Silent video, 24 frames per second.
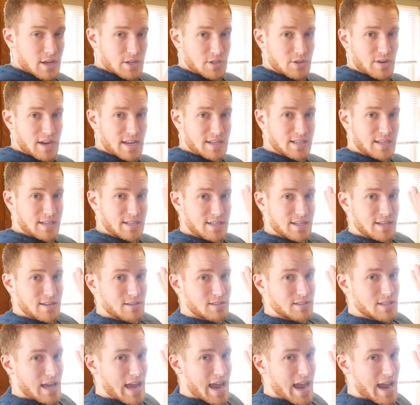So it has to
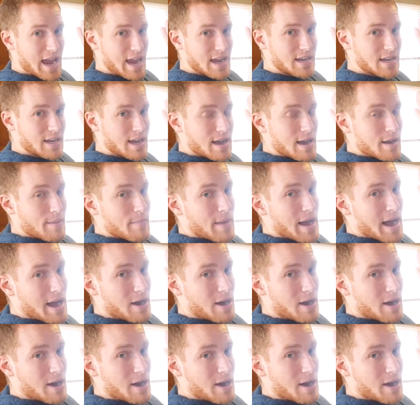tilt and come